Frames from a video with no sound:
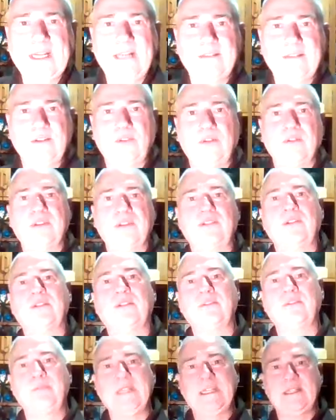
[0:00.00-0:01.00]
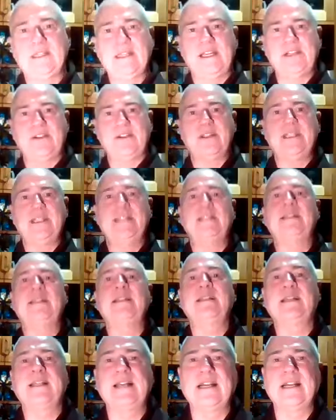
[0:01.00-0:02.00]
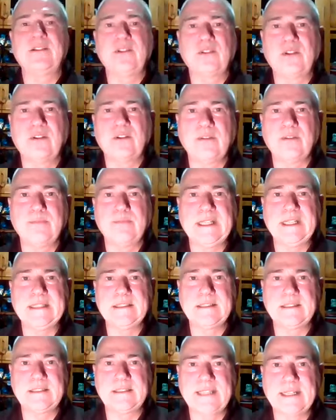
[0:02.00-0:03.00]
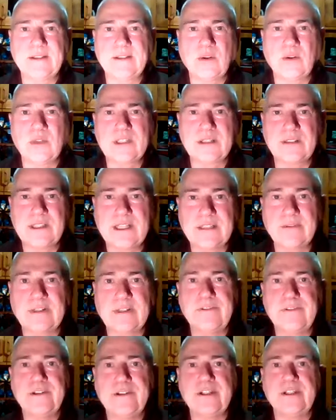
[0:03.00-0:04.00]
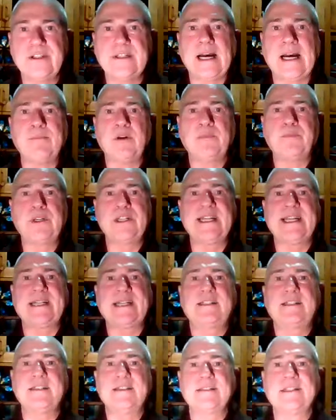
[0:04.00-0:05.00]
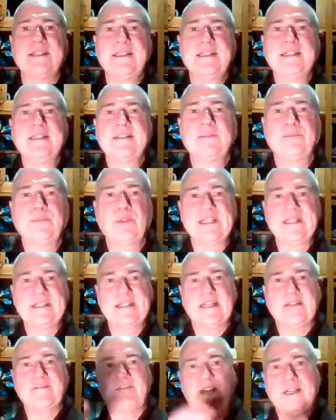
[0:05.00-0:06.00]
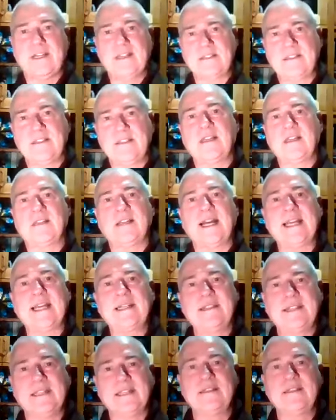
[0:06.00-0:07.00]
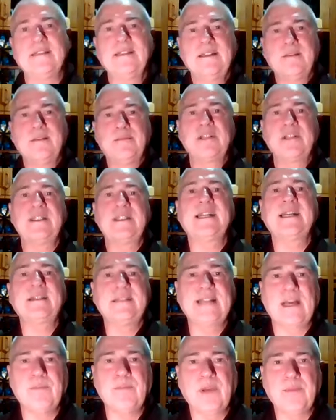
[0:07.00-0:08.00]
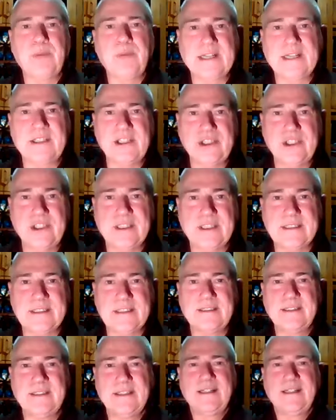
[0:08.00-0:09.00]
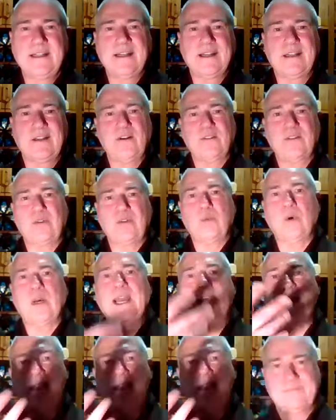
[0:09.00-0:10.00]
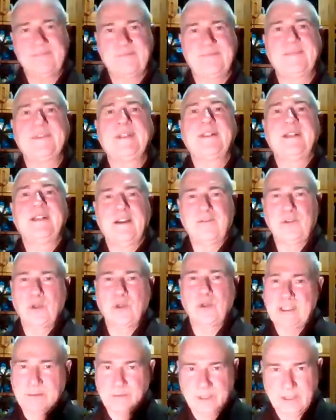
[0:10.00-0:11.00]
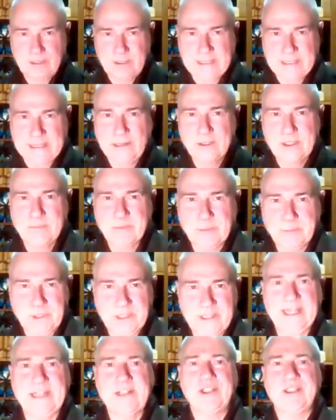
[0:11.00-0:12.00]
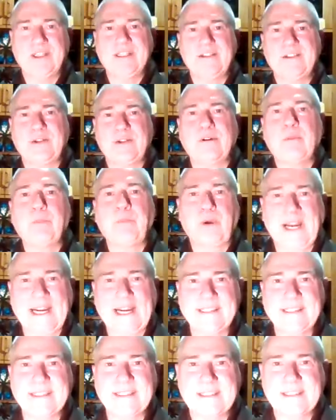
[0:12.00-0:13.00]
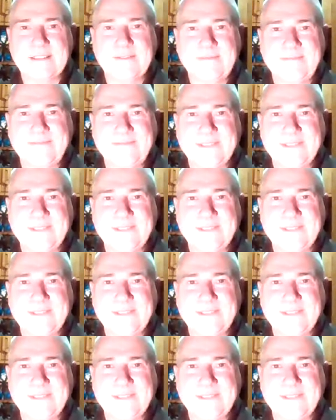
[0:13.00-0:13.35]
Kandro. So the meditation deity in Kandro means also take refuge in Dharma protectors. So bodhisattvas and the like that protect Dharma practitioners along the way. Of course, the ultimate protection is your own practice.